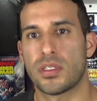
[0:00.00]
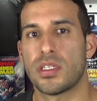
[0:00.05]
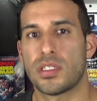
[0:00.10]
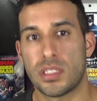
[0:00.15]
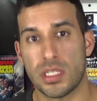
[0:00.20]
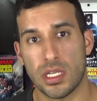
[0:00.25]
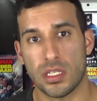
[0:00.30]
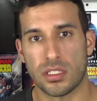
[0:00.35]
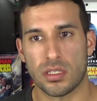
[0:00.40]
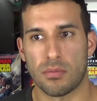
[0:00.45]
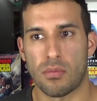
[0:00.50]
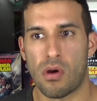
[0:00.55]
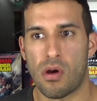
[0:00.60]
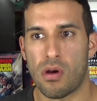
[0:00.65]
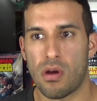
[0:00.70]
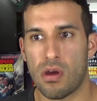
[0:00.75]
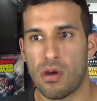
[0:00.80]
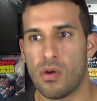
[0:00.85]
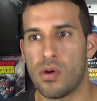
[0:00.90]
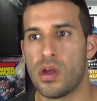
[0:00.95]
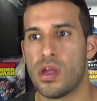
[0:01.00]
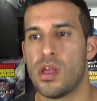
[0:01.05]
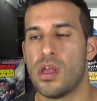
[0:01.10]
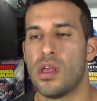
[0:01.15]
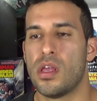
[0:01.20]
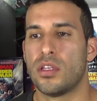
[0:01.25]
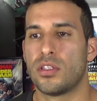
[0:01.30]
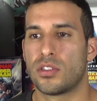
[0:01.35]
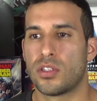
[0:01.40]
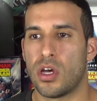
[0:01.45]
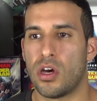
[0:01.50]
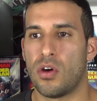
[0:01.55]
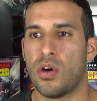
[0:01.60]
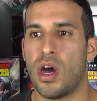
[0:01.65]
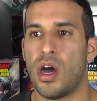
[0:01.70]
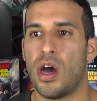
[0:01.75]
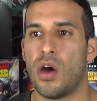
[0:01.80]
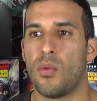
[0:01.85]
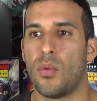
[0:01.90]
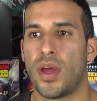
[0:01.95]
to see it tomorrow,
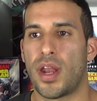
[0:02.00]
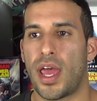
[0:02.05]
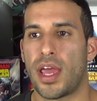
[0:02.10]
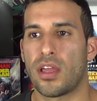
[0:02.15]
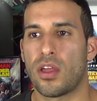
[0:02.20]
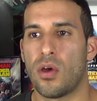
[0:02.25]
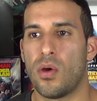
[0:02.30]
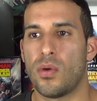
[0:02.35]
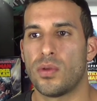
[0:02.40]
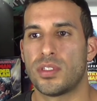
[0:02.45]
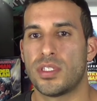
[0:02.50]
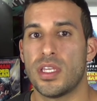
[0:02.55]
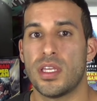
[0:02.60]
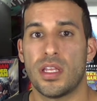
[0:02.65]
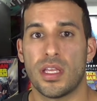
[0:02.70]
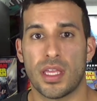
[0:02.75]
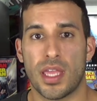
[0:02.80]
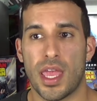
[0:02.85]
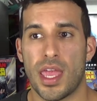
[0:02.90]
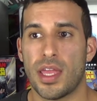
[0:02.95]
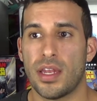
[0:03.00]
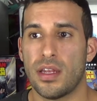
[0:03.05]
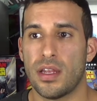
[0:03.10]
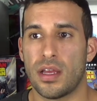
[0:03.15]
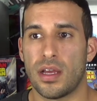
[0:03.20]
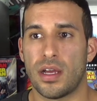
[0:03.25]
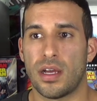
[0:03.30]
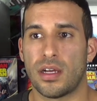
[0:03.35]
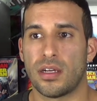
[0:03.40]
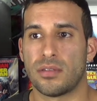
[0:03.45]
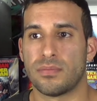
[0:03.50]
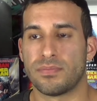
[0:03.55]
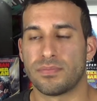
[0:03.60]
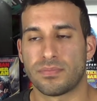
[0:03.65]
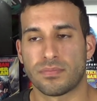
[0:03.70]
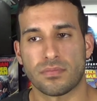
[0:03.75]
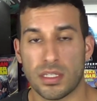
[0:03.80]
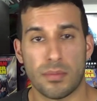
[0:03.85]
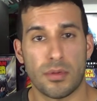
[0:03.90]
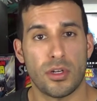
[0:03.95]
so when I go see it again, I'm
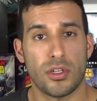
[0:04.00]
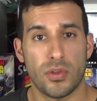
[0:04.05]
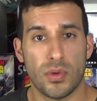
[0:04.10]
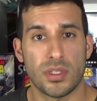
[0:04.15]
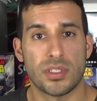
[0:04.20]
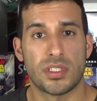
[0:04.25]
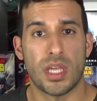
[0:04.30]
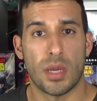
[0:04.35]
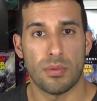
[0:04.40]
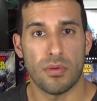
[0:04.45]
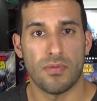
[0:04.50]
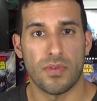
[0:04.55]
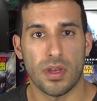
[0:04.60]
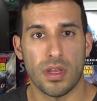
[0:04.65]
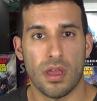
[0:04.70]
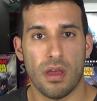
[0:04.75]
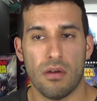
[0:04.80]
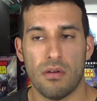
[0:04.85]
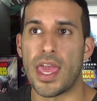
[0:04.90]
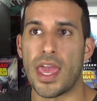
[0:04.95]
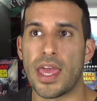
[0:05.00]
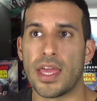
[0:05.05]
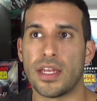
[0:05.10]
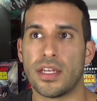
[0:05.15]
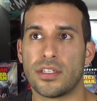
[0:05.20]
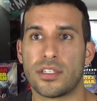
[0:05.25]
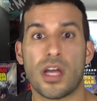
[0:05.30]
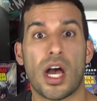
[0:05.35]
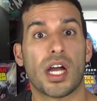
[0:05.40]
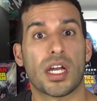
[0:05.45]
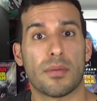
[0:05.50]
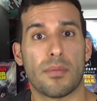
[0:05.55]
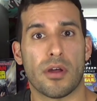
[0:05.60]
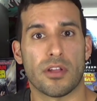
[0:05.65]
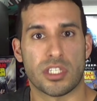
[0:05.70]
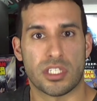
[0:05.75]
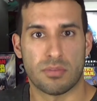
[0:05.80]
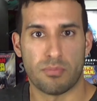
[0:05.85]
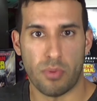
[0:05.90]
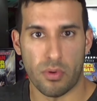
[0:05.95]
going to do a separate video and talk
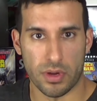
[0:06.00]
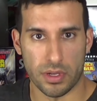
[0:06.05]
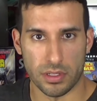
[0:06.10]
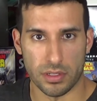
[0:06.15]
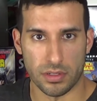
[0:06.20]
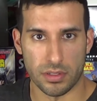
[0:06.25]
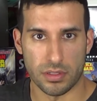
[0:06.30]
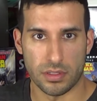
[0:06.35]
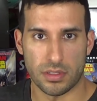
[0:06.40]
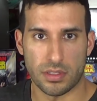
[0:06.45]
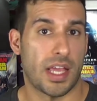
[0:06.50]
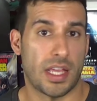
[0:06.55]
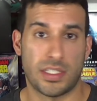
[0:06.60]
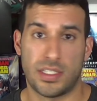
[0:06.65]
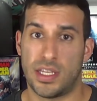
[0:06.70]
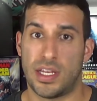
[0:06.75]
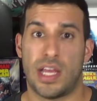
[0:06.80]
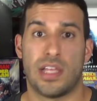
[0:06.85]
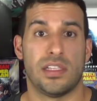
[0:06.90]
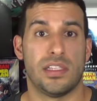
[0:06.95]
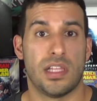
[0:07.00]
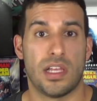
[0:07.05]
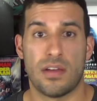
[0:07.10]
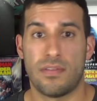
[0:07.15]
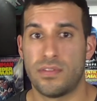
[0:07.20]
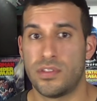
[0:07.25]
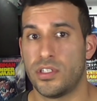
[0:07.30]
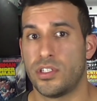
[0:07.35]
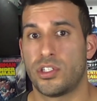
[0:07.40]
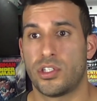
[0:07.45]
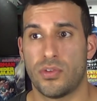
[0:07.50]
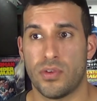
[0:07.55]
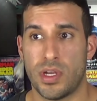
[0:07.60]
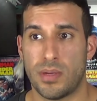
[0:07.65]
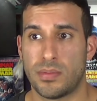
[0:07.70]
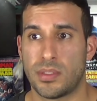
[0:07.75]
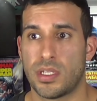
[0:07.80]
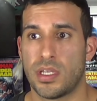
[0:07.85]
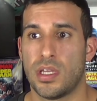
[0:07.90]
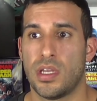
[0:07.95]
about spoilers. Like I said, I loved the
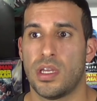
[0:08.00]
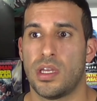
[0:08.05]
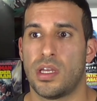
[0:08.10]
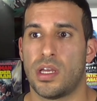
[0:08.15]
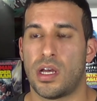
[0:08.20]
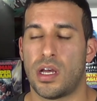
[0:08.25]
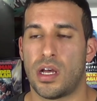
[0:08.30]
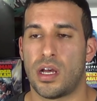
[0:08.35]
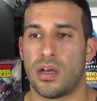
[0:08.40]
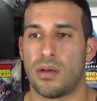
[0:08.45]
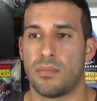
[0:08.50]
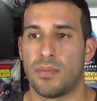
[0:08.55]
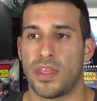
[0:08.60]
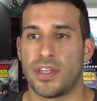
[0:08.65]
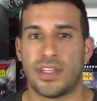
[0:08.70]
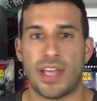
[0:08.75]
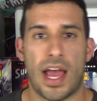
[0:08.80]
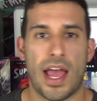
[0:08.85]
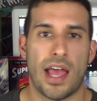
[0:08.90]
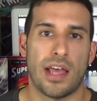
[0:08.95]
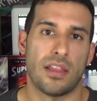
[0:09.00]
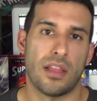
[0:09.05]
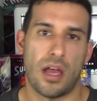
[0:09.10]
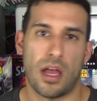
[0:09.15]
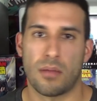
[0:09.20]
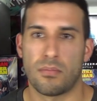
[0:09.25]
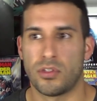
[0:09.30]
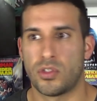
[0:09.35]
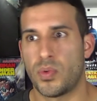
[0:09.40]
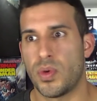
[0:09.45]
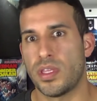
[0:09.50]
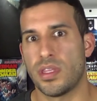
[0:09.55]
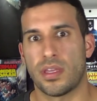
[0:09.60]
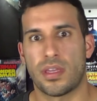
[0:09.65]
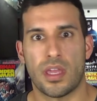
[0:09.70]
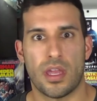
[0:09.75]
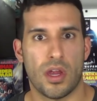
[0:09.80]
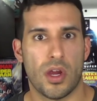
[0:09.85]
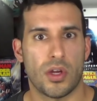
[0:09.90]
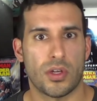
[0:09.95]
script. The dialogue between the
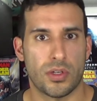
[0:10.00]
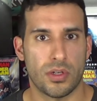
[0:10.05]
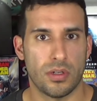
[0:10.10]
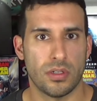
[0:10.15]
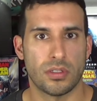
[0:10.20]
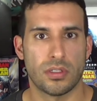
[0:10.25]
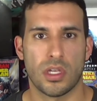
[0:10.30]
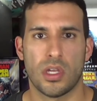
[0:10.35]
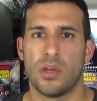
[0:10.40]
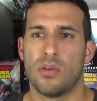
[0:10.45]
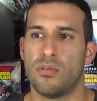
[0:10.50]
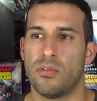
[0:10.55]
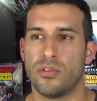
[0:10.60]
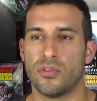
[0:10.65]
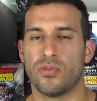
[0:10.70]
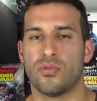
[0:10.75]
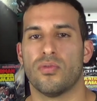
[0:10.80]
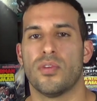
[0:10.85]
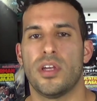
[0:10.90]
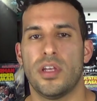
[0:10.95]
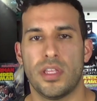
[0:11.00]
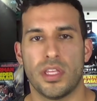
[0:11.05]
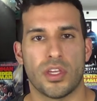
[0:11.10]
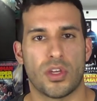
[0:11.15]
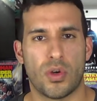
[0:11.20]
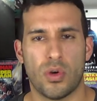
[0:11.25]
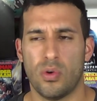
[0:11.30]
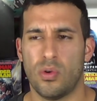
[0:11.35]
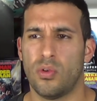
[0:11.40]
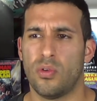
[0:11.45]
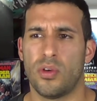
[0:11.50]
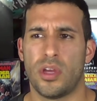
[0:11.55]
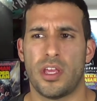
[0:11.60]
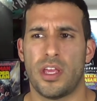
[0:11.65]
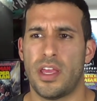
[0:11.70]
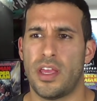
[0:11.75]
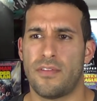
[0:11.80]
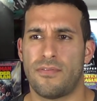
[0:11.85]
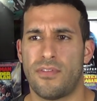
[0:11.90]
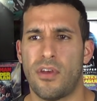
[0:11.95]
characters was really cool.
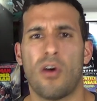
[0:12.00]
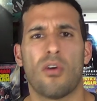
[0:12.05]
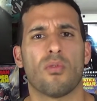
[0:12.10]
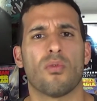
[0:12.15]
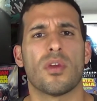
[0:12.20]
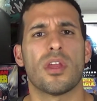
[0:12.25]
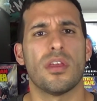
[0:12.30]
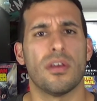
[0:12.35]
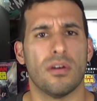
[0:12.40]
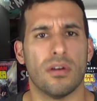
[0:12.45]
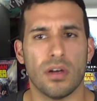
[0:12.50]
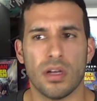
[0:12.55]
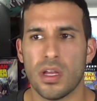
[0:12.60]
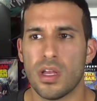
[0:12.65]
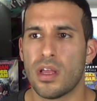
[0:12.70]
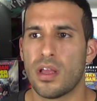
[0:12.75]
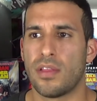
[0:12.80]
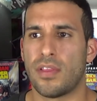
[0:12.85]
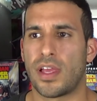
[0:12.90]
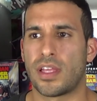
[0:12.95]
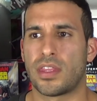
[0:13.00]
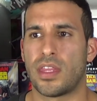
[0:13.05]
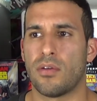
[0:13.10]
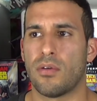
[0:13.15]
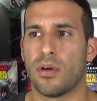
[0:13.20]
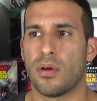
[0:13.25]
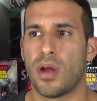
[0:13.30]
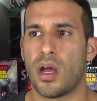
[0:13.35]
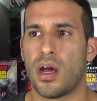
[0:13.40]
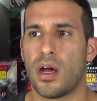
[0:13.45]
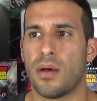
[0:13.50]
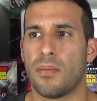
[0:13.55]
It felt real, like they were